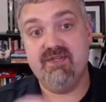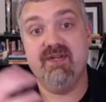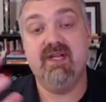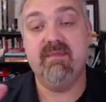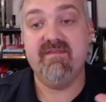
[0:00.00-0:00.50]
so
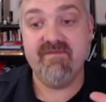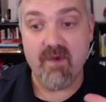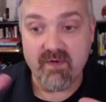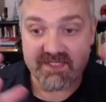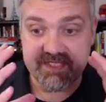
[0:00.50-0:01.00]
you're going to be
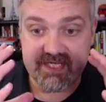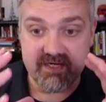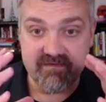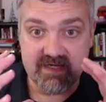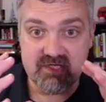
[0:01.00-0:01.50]
focusing
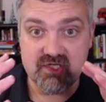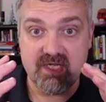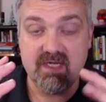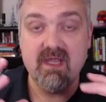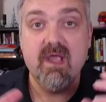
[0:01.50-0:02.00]
your
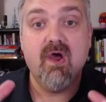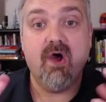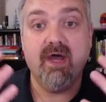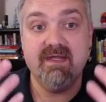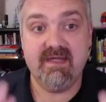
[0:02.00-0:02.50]
vision
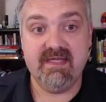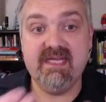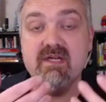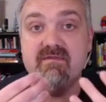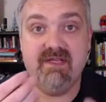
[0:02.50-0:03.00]
on
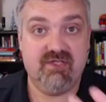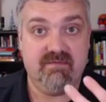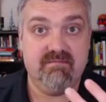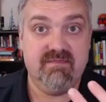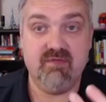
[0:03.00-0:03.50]
near vision.